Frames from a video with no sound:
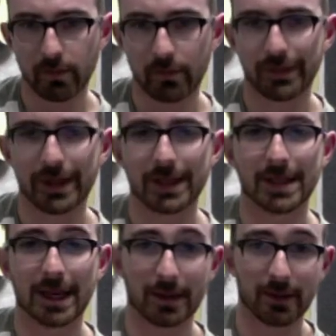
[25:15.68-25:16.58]
That's
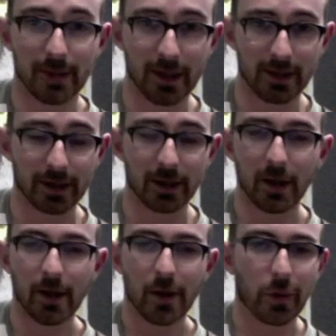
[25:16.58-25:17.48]
taking the melody.
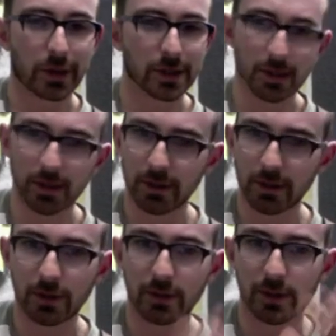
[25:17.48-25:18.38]
We're just going to
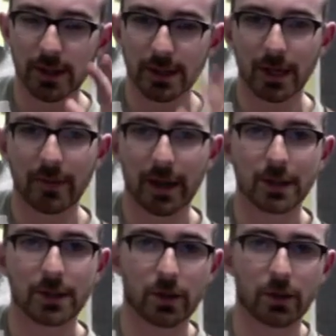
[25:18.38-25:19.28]
use C major
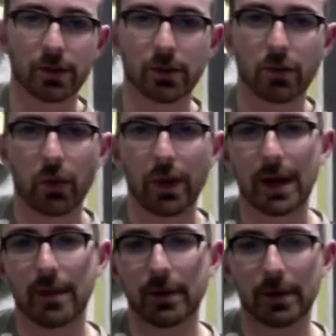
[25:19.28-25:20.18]
chords all the way up,
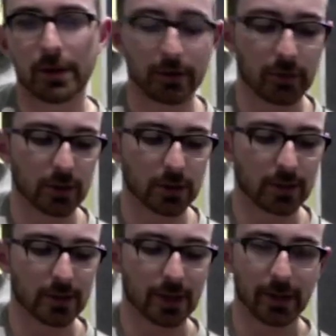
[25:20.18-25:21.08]
or inversions of
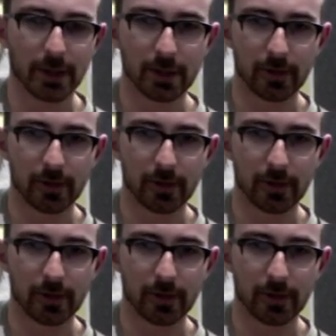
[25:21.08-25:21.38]
C major.